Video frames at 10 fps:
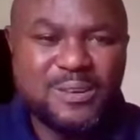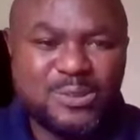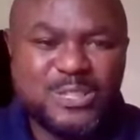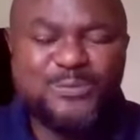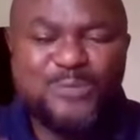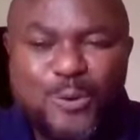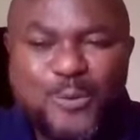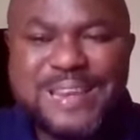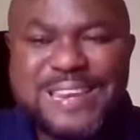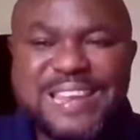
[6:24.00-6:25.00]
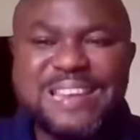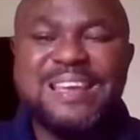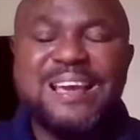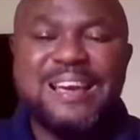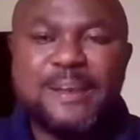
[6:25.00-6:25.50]
Does it fall within
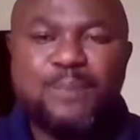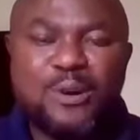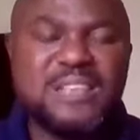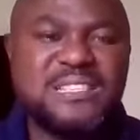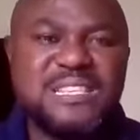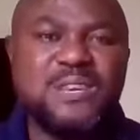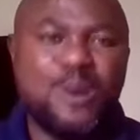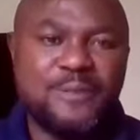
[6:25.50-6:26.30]
policy